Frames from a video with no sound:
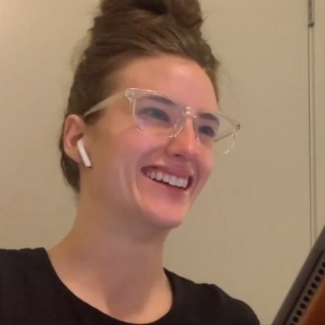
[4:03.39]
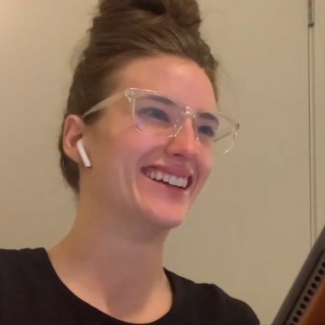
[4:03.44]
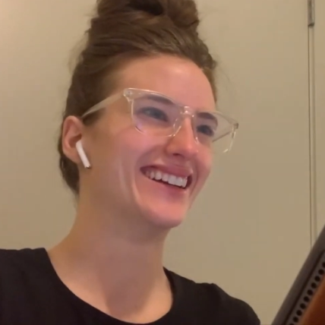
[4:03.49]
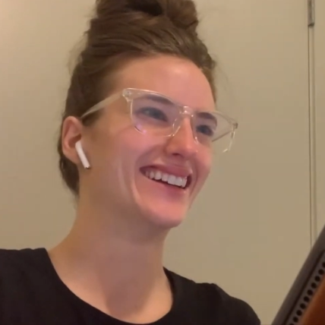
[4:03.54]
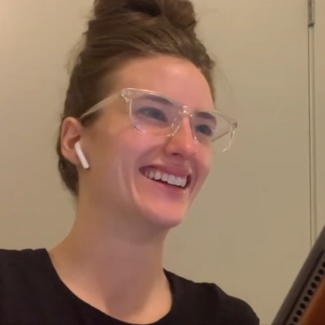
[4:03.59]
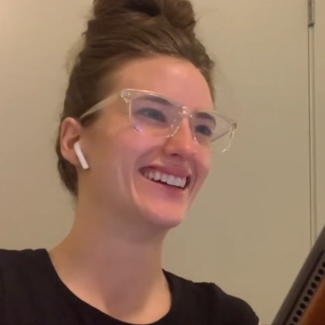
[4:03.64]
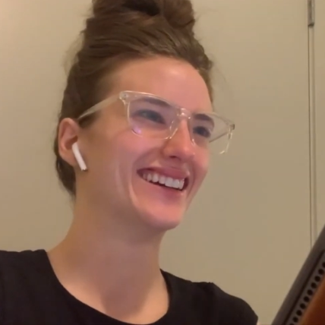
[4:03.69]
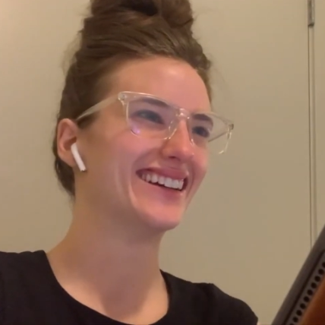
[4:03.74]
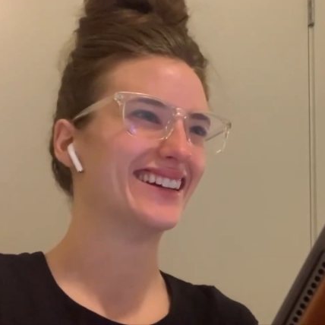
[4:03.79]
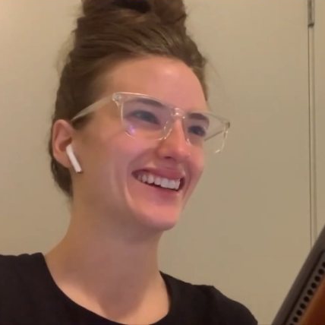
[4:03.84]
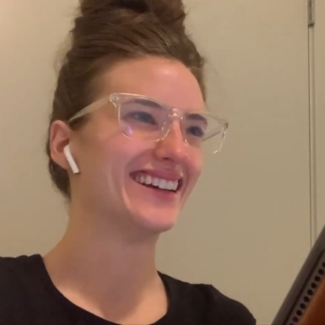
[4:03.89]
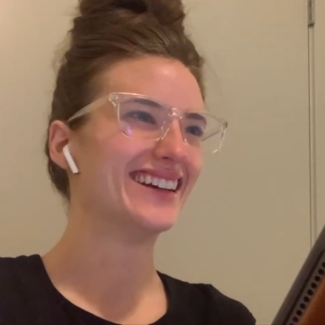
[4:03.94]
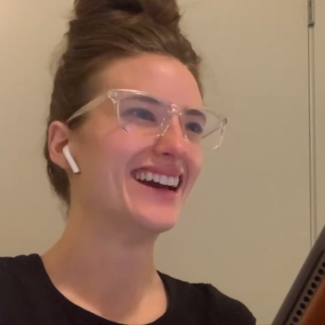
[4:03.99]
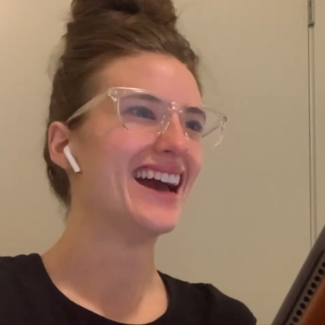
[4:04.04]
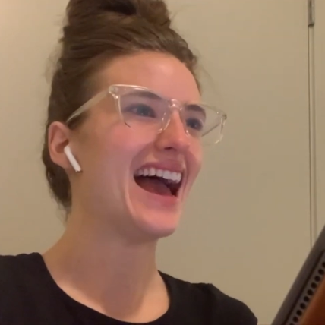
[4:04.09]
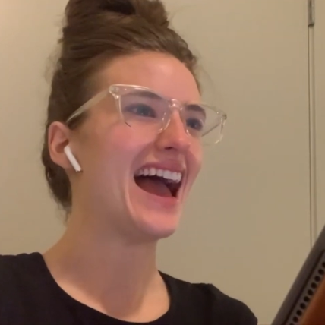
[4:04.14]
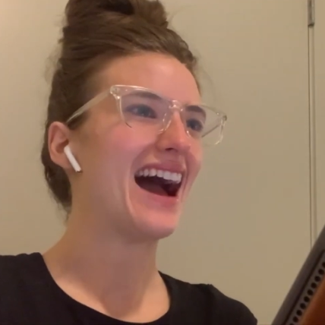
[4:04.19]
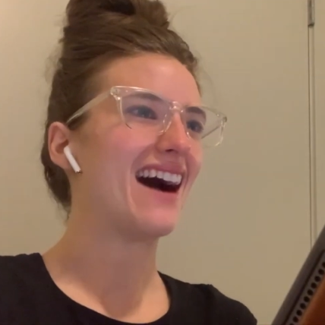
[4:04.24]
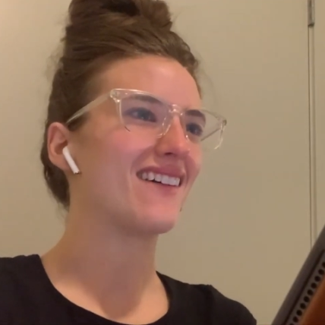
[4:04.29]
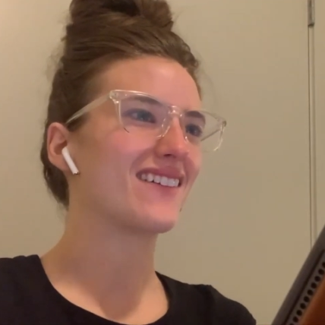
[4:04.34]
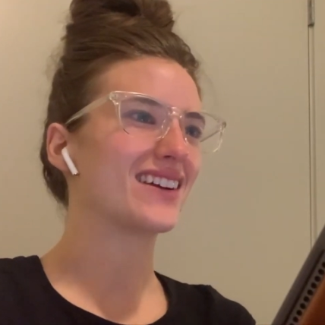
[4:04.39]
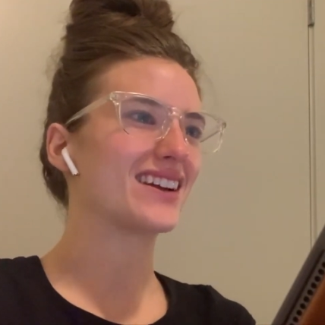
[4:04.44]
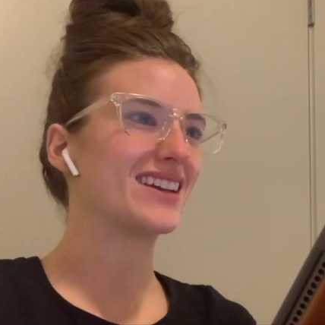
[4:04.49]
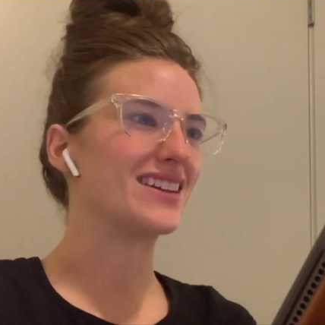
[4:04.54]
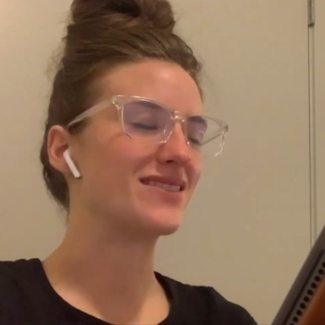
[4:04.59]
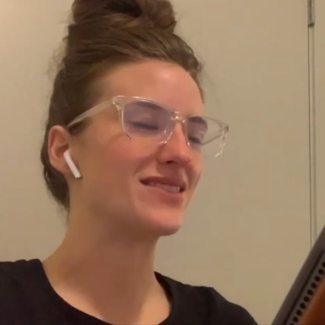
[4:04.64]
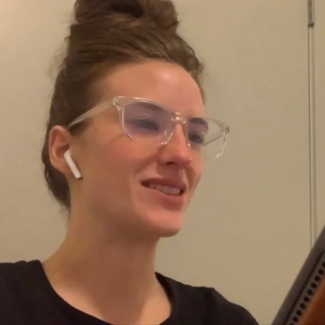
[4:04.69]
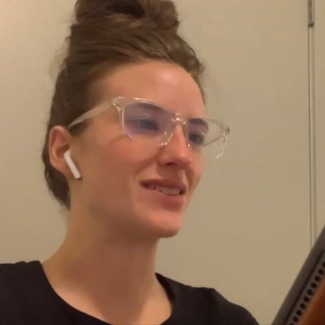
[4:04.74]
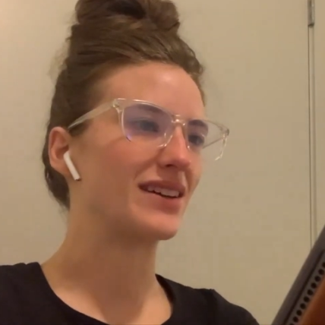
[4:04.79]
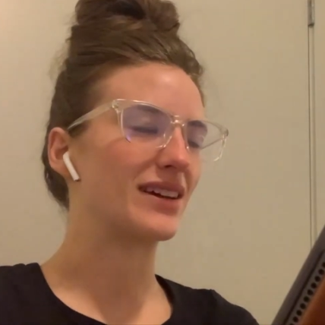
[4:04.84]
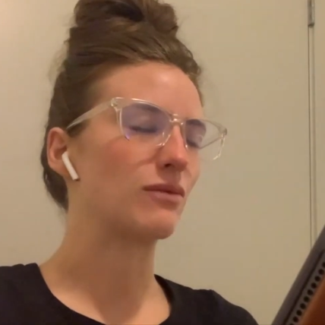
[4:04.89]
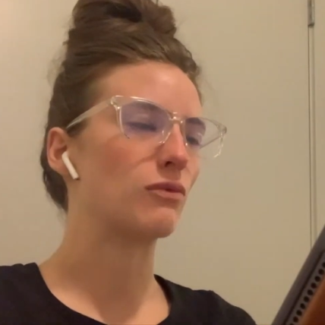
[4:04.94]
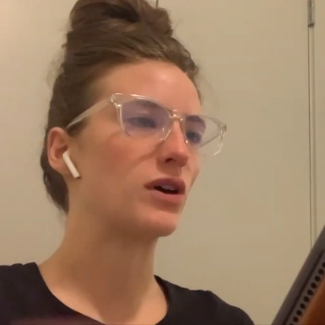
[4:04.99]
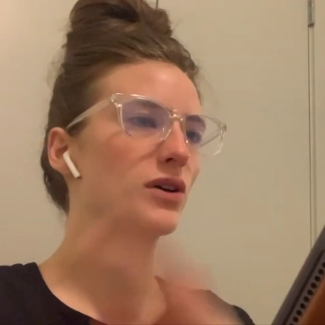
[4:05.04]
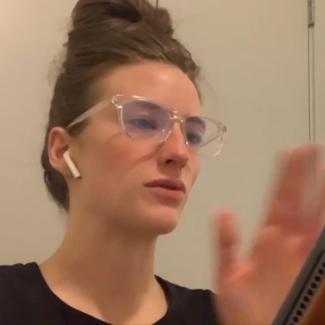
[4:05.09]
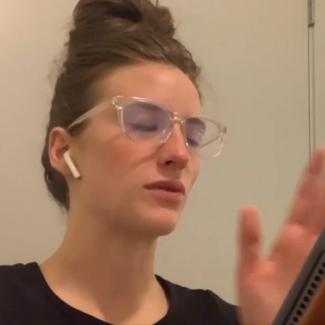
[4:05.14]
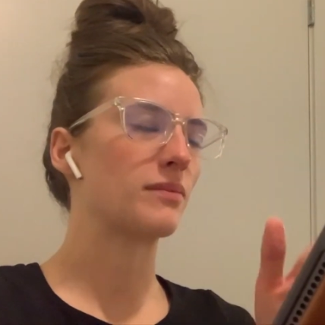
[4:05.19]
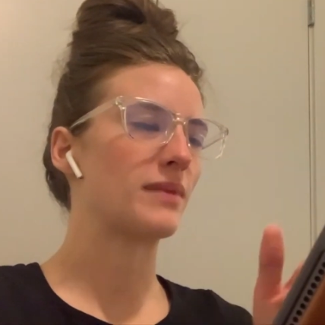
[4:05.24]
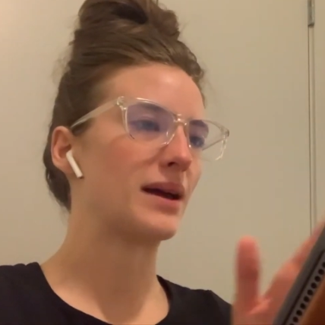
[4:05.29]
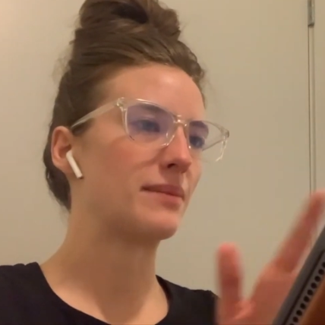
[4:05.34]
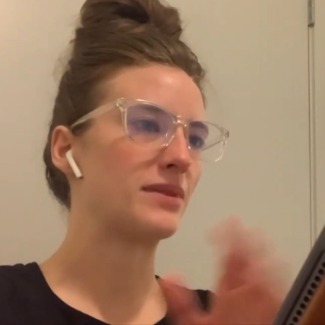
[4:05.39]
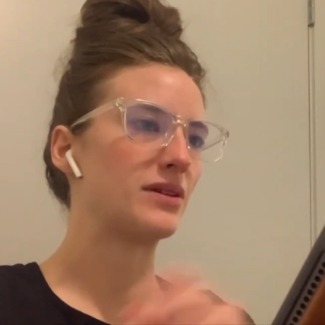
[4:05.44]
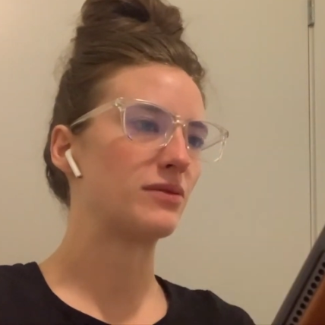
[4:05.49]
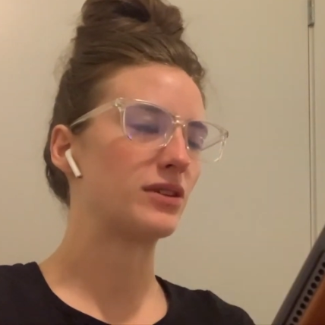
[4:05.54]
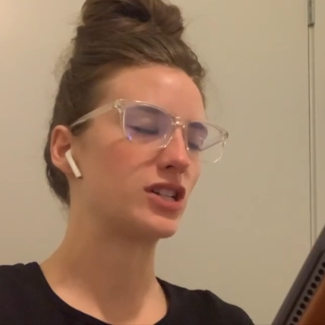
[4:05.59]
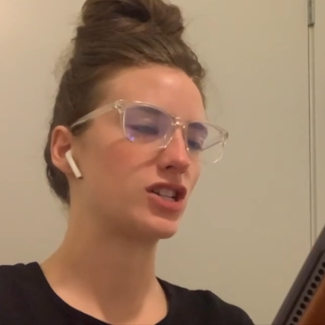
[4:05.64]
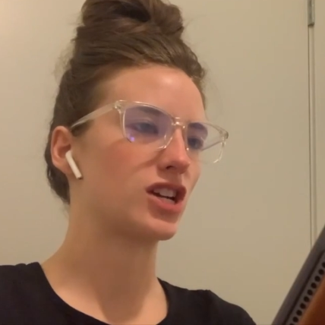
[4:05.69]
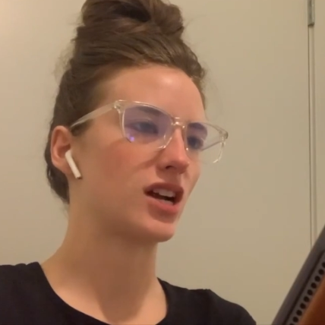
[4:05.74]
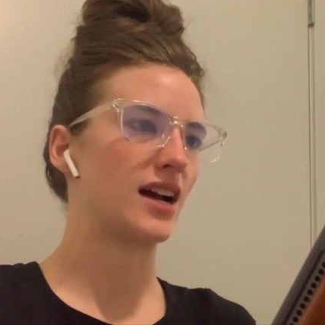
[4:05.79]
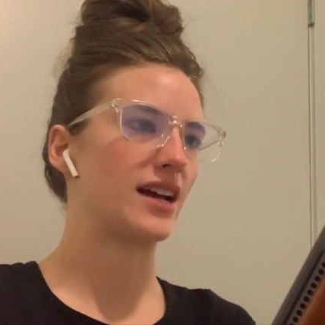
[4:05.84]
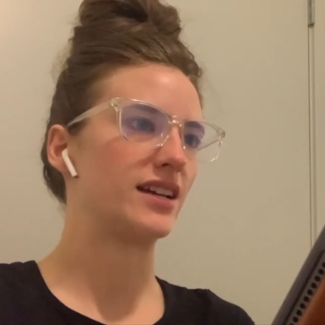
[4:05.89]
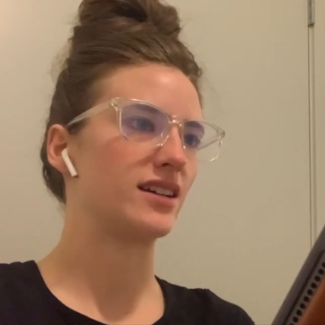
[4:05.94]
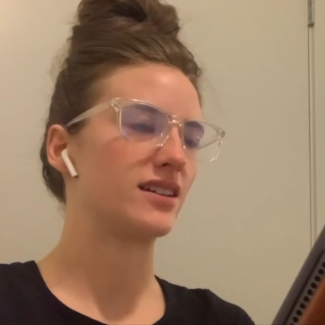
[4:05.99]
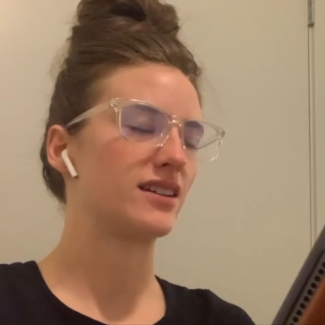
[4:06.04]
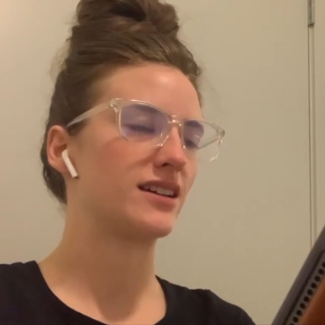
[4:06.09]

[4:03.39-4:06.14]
which is super fun. And after that,